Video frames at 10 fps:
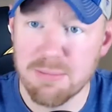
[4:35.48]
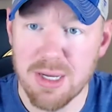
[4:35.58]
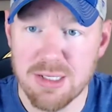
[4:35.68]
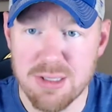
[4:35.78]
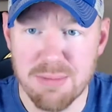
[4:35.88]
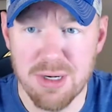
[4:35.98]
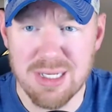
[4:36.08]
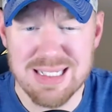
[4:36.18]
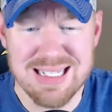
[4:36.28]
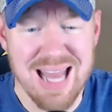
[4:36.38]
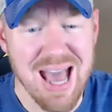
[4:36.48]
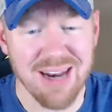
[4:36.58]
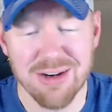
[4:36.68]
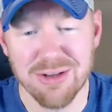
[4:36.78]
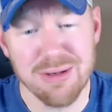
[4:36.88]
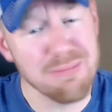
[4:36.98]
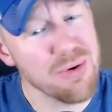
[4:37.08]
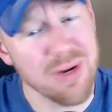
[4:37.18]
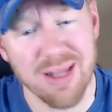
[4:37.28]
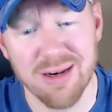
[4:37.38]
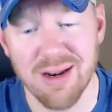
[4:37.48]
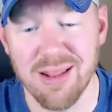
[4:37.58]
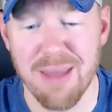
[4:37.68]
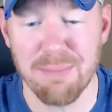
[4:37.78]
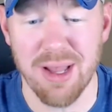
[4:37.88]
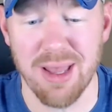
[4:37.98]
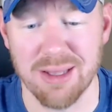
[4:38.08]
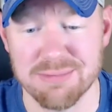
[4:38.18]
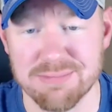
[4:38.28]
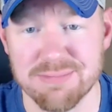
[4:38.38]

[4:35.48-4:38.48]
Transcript: Mike Zimmer is not in a good mood heading into that bye.